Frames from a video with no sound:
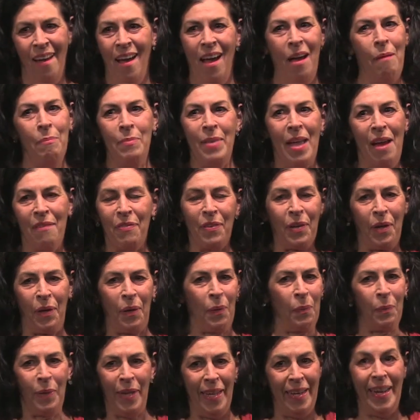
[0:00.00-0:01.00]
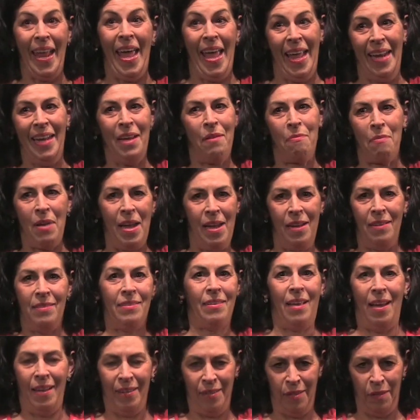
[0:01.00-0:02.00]
I'm never going to win any
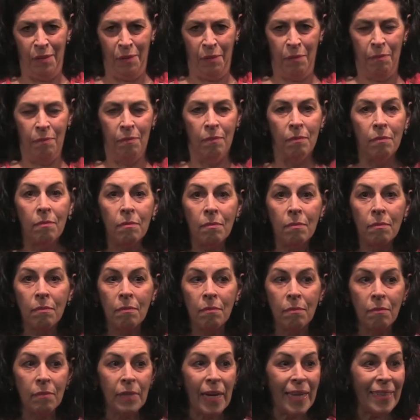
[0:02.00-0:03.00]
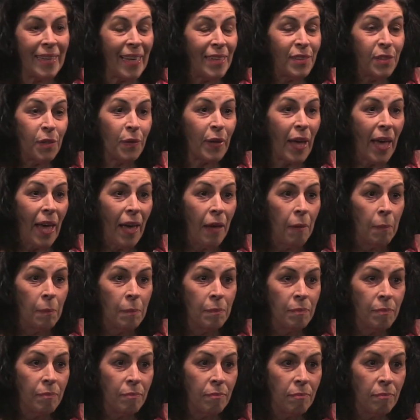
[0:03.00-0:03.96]
race I do. And that's okay.